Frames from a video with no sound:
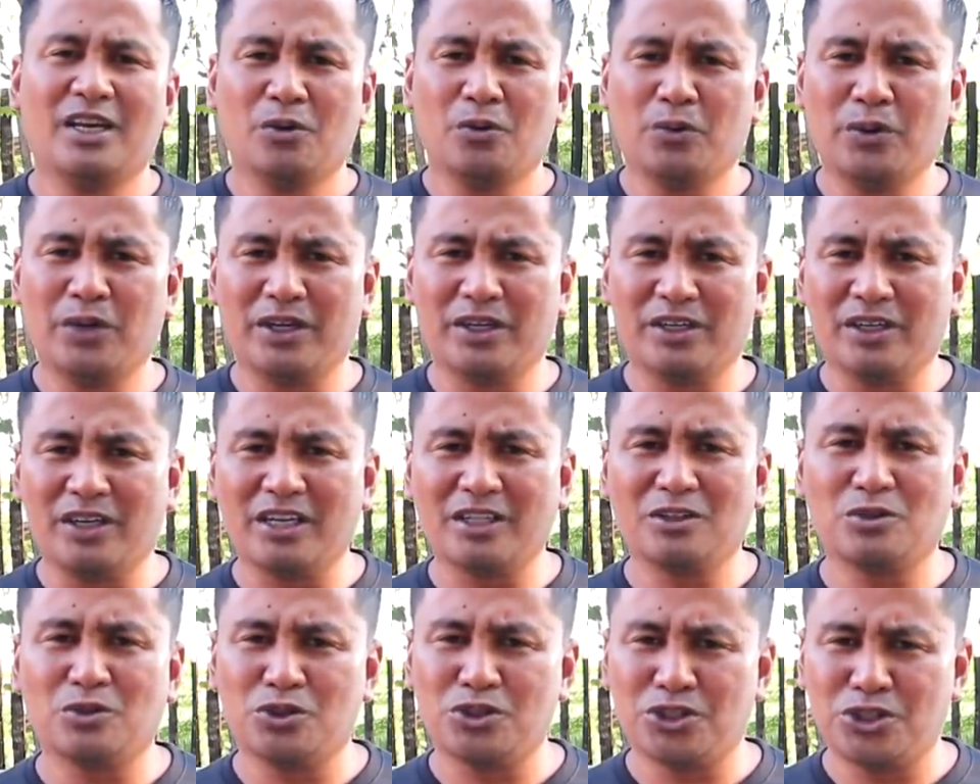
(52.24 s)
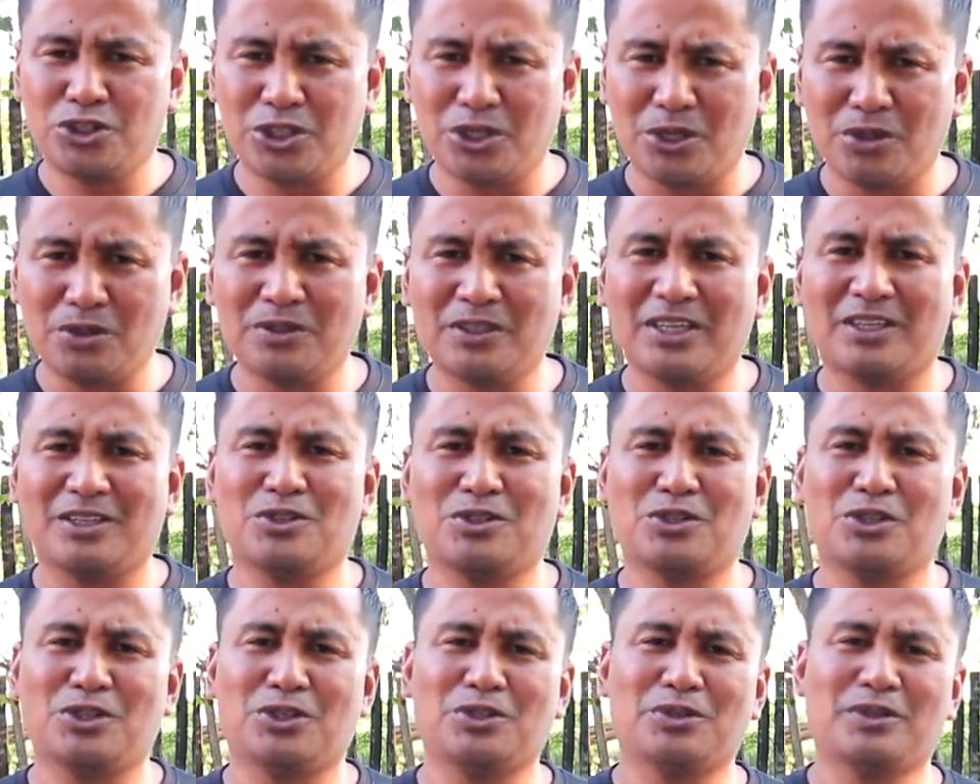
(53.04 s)
we are going to show
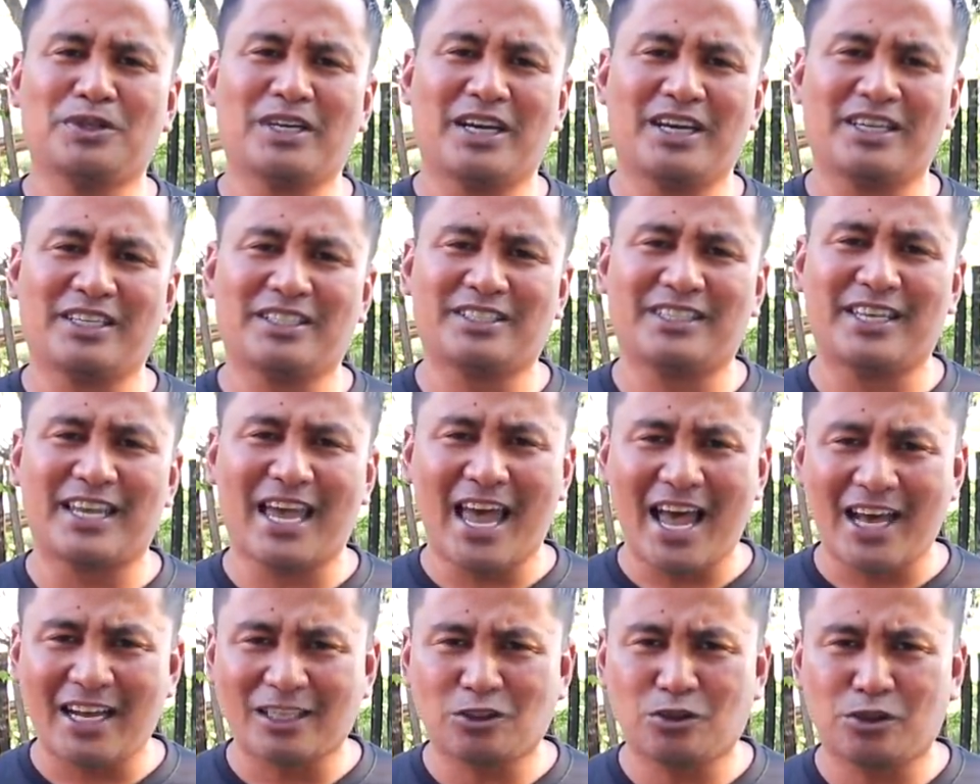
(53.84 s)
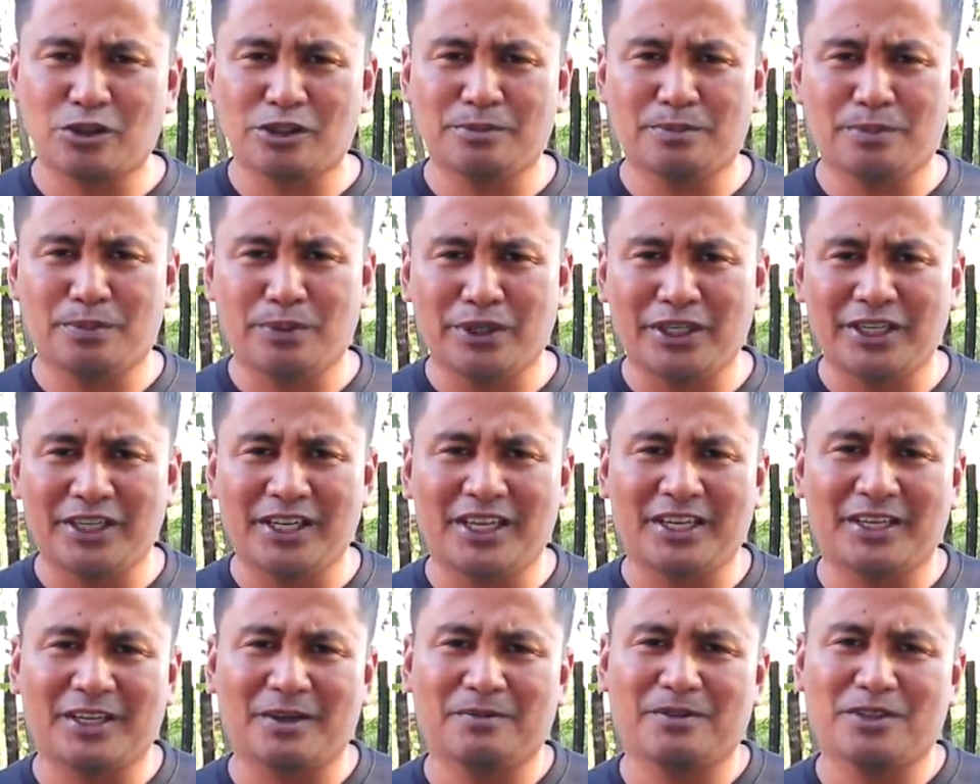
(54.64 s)
that to you guys, the actual
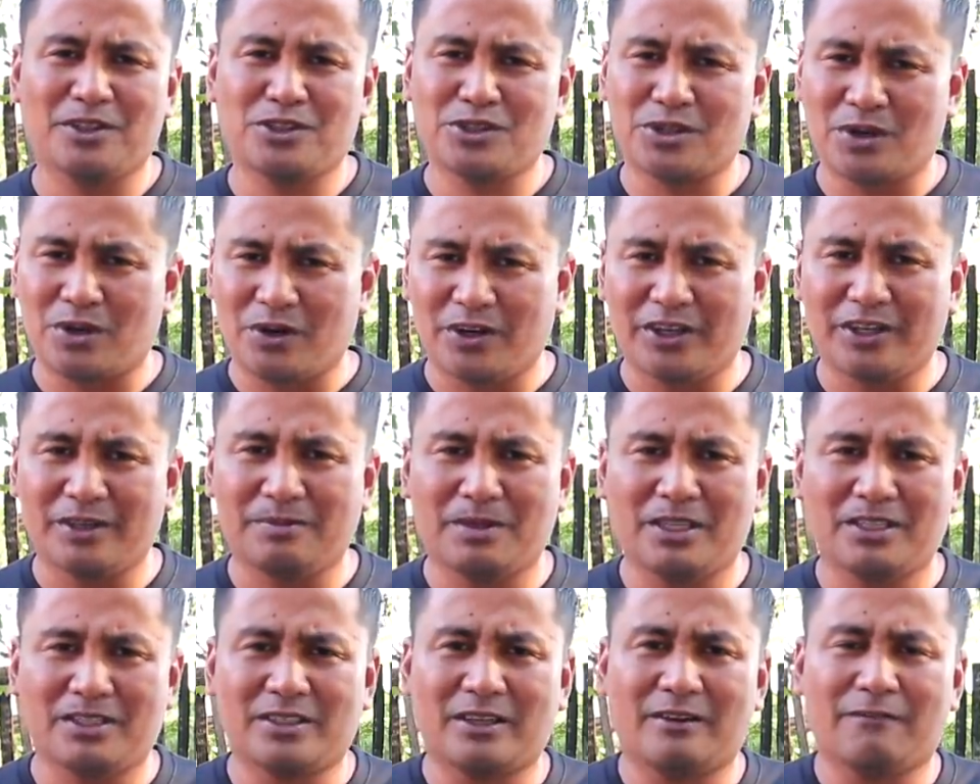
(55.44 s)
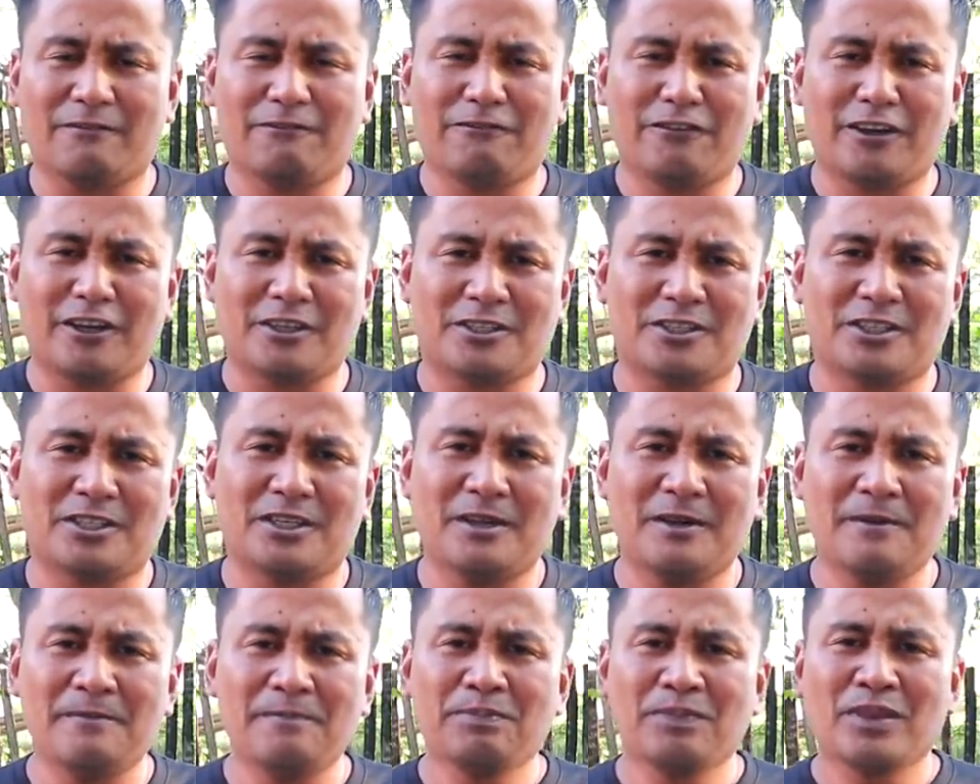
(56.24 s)
breeding of this ornamental fish.
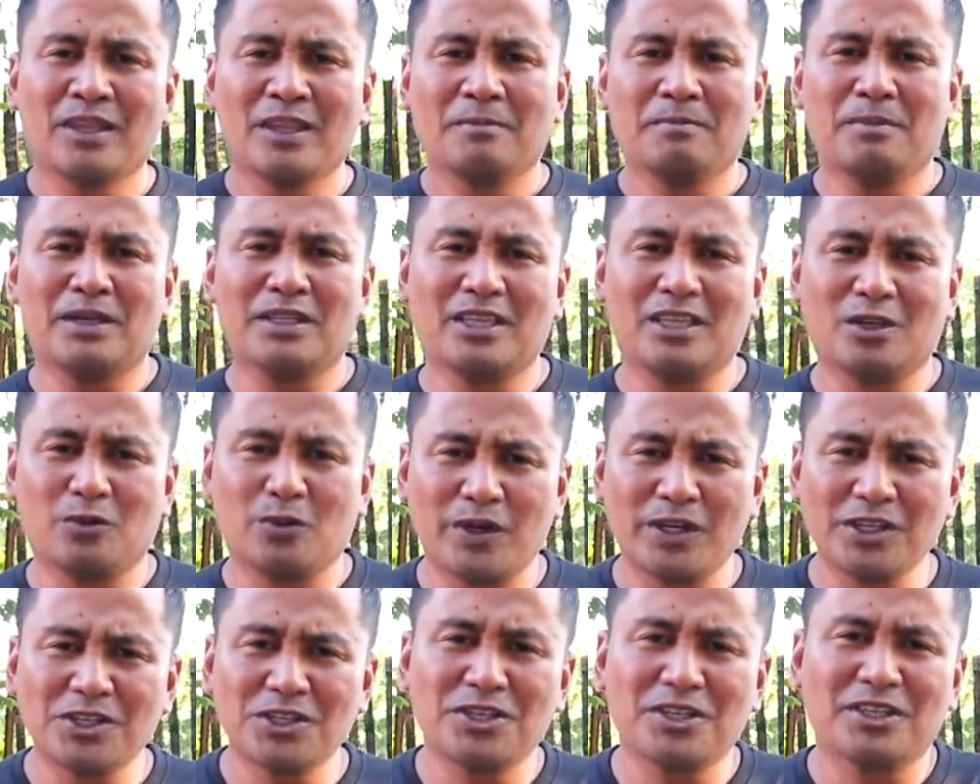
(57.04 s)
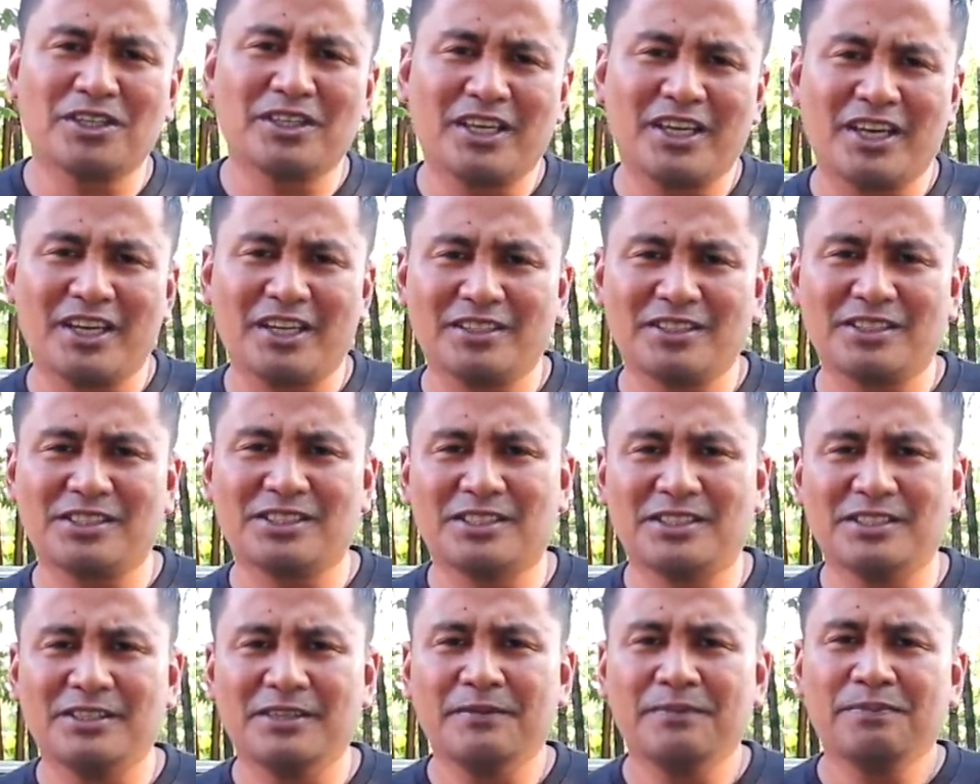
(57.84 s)
But the question
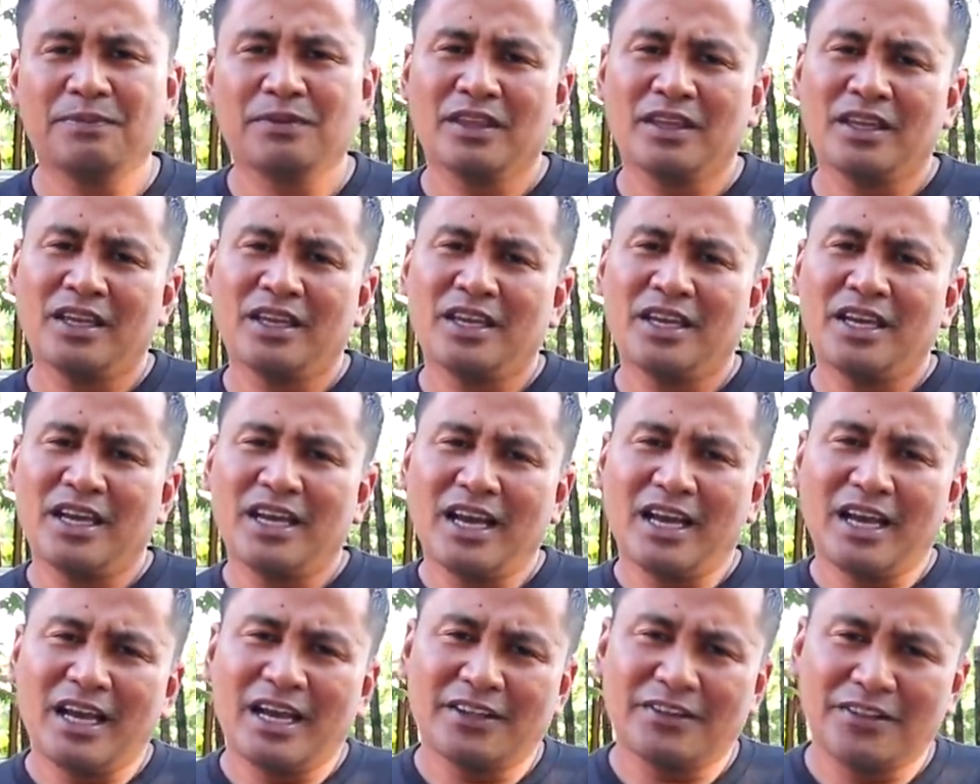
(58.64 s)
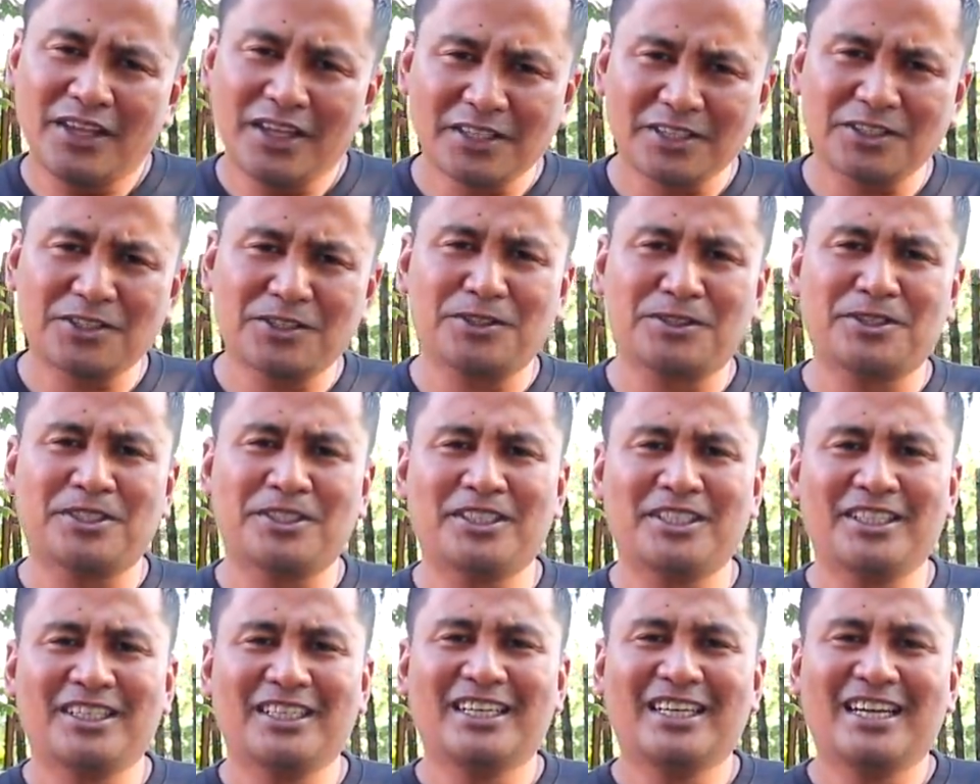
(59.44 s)
is, Dexter,